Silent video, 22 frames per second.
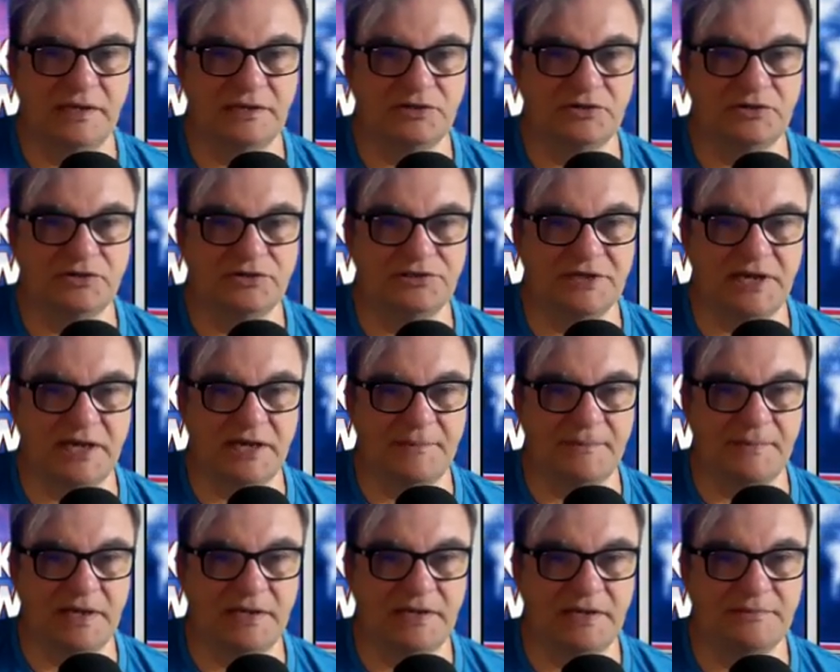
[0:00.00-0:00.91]
and good day.
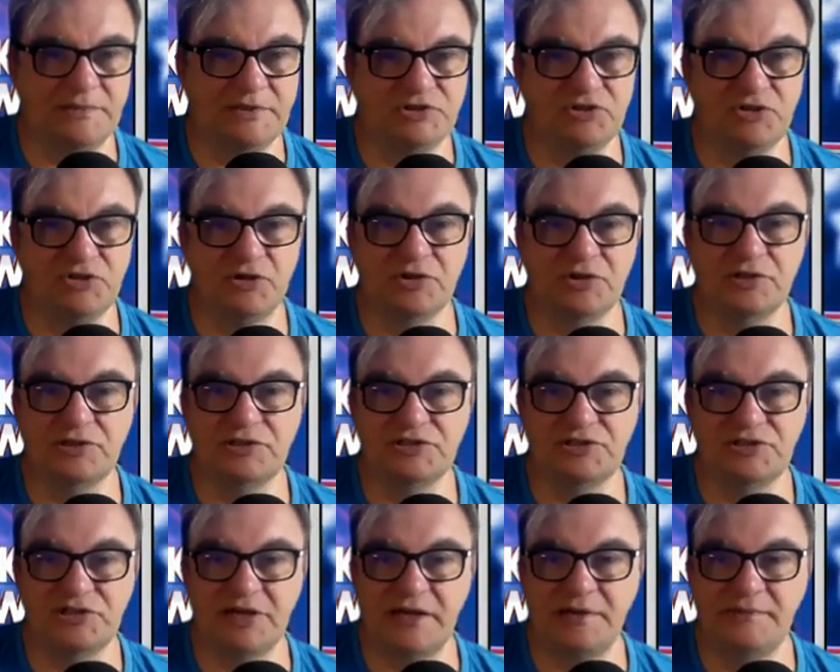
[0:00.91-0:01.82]
My name is Jürgen
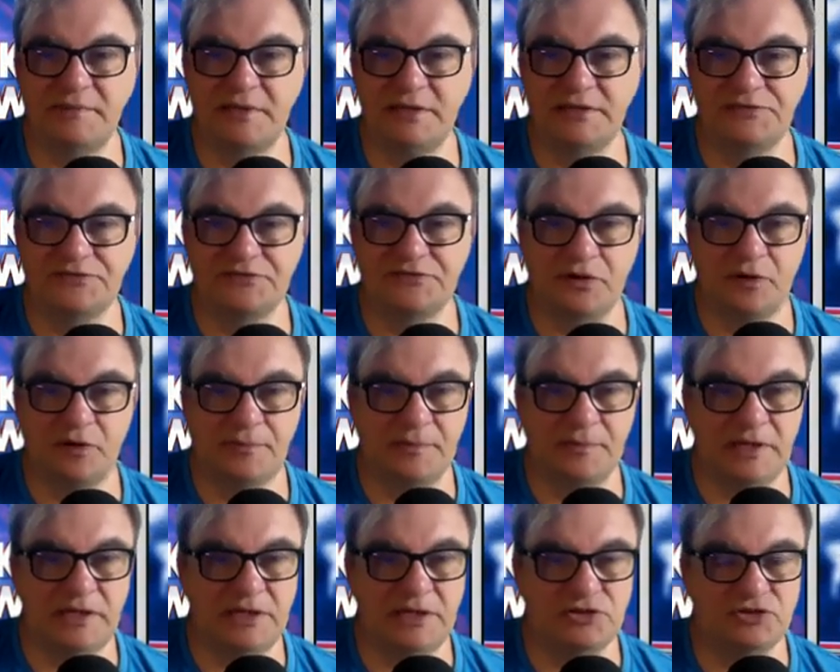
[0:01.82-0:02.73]
Steinmetz
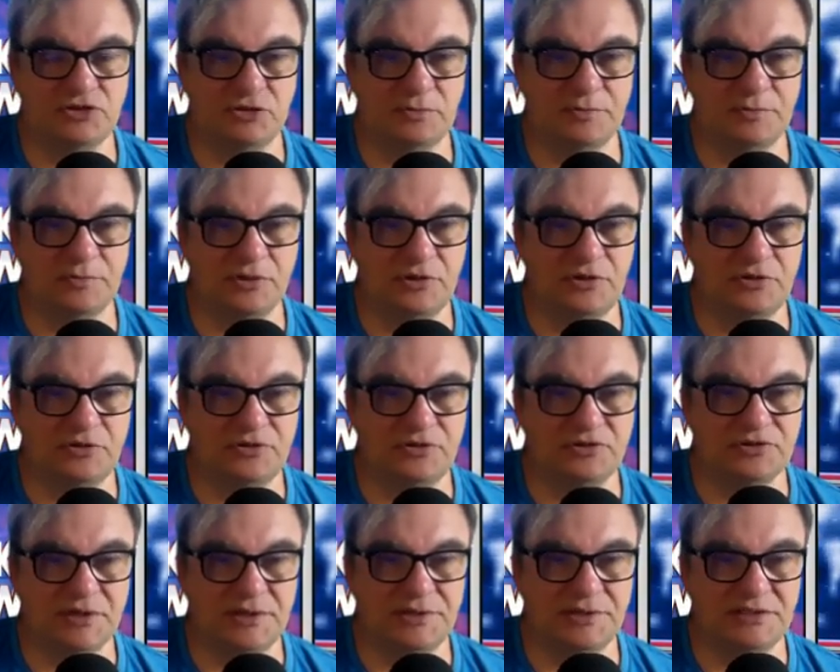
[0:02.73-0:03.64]
from eTurbo
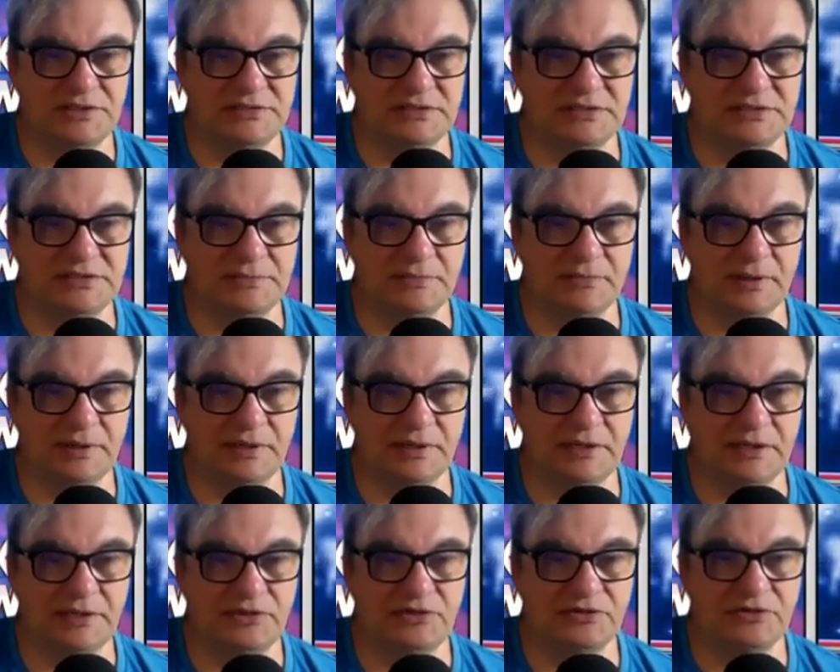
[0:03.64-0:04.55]
News, and this is a
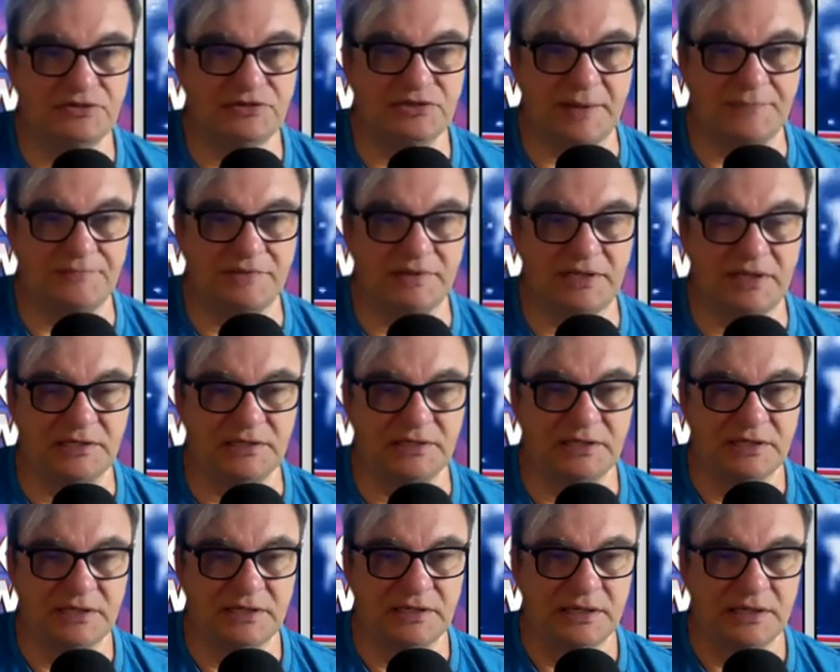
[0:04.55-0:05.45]
breaking news update.
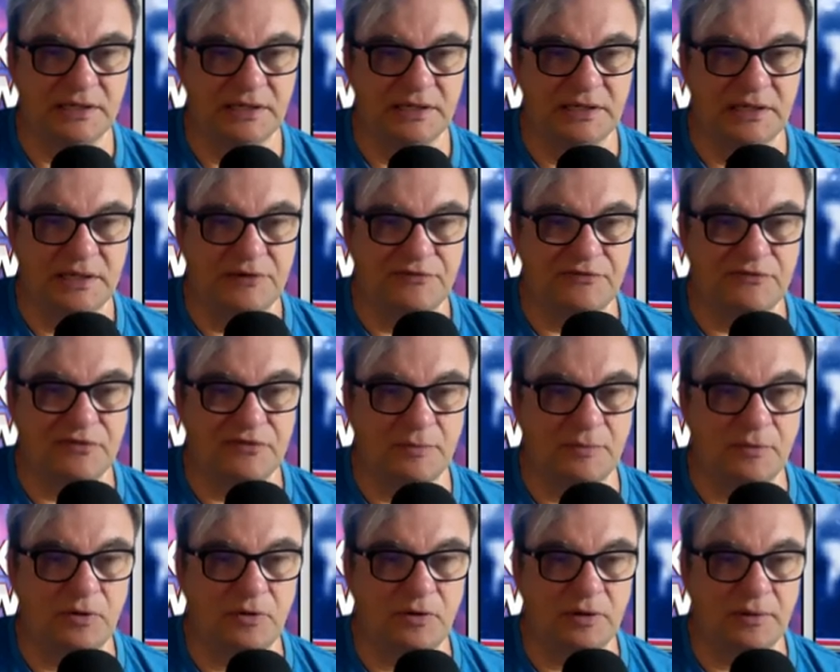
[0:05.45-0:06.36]
For
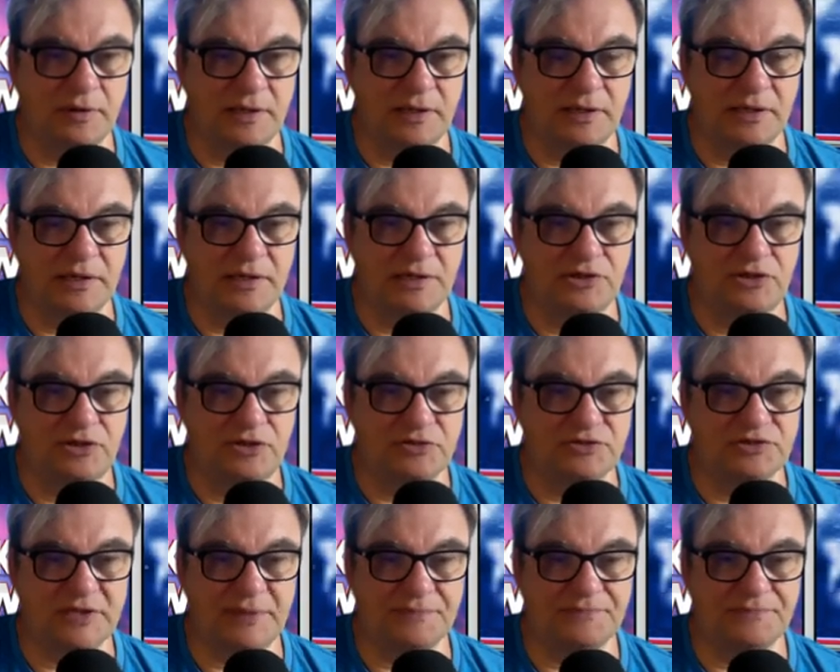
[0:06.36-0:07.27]
more
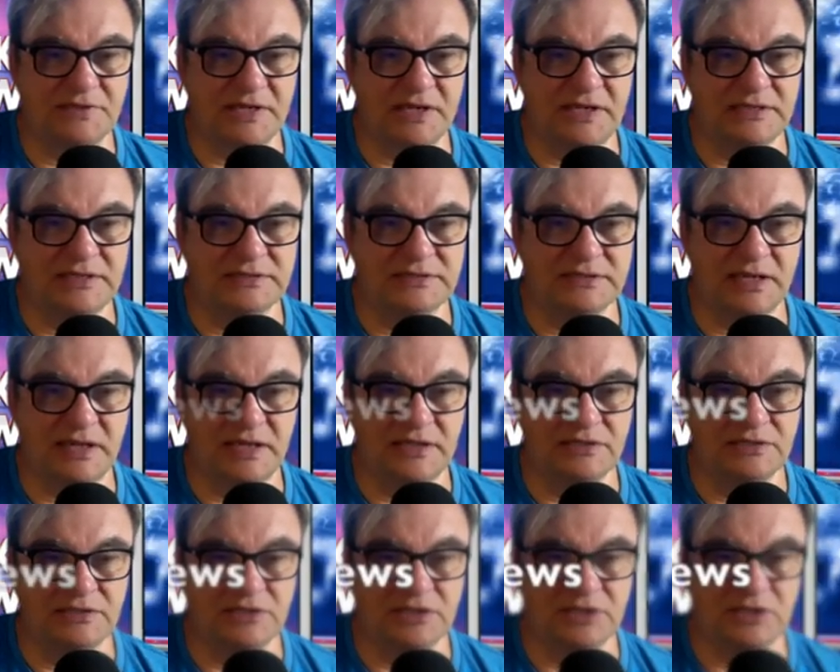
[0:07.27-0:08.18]
news updates
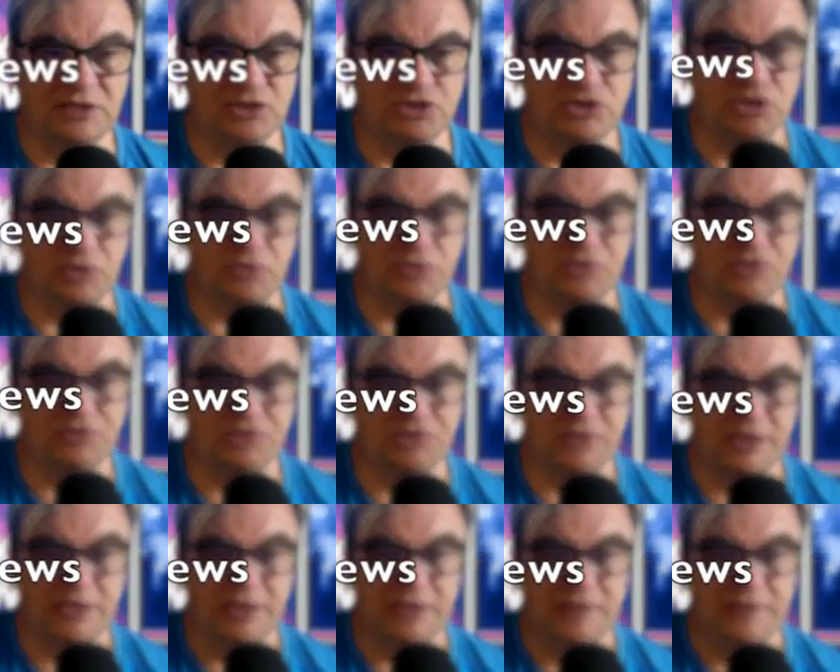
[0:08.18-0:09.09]
and
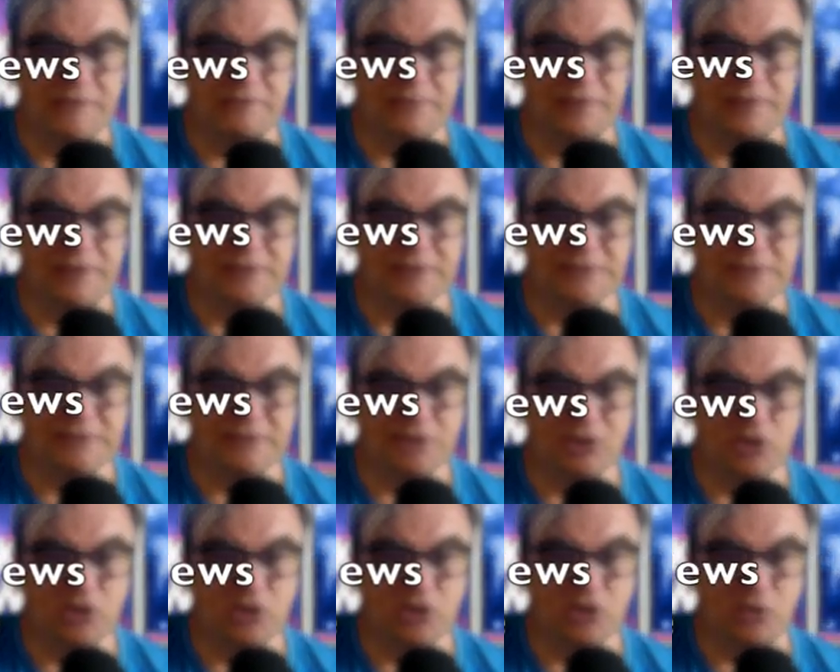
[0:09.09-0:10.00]
shows, please
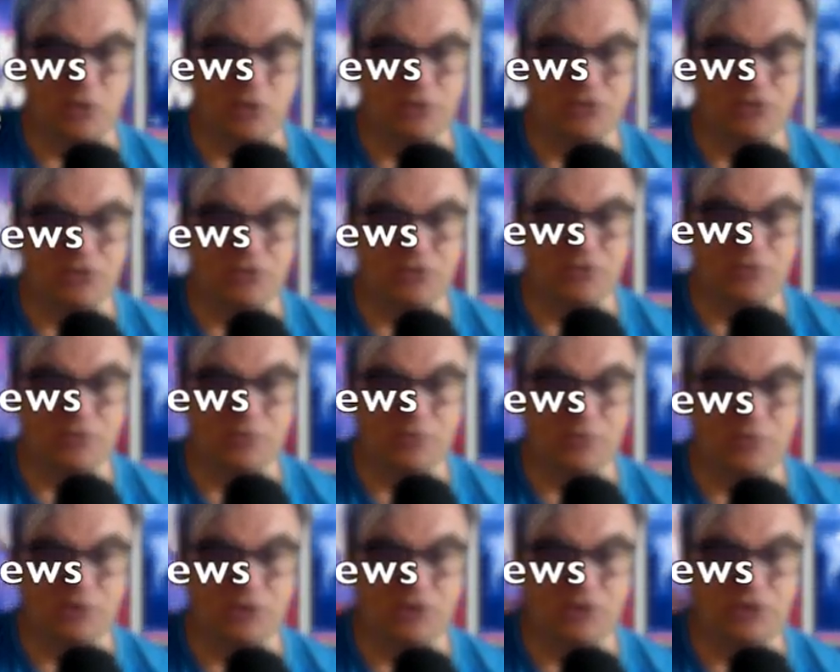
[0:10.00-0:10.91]
go
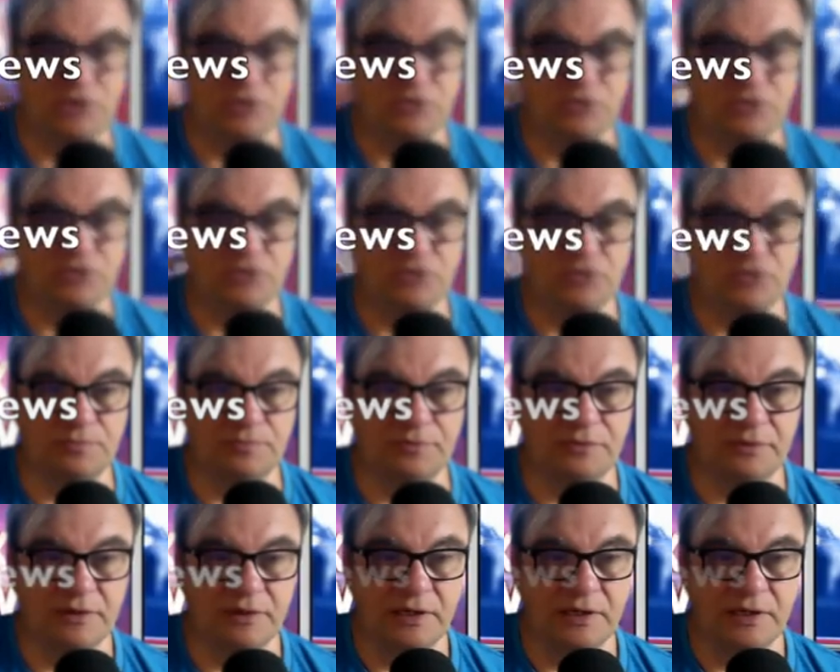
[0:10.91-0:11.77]
to youtube.com